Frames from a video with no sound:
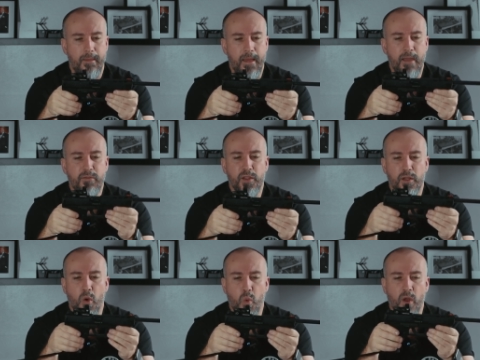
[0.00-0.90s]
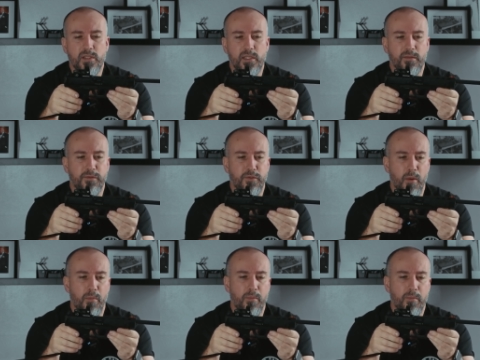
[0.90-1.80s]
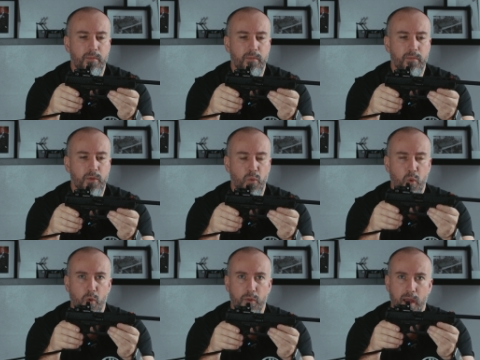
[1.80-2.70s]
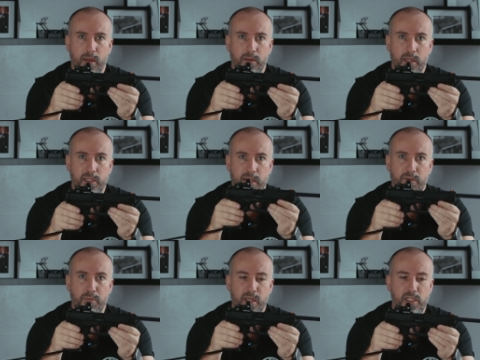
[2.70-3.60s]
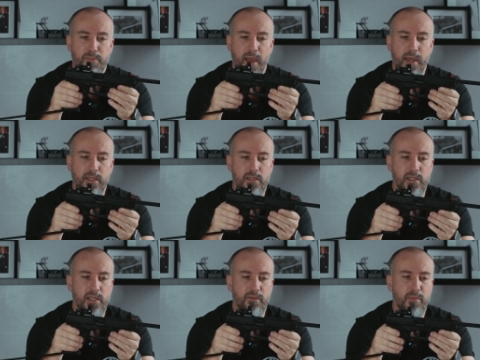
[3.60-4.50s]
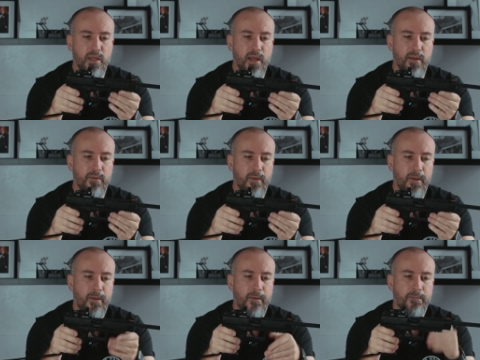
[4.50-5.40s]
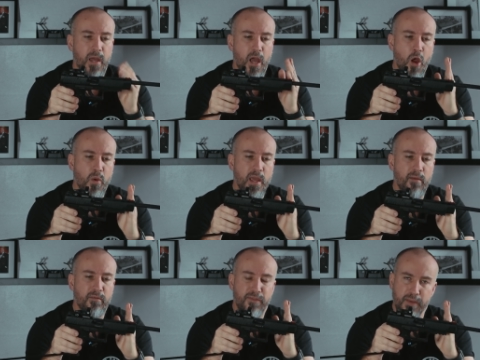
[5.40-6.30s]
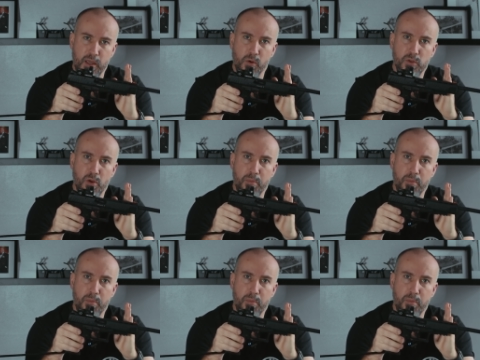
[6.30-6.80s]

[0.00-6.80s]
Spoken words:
Everything that I wanted from the Walther is given me in spades. It's given me that OEM feel to a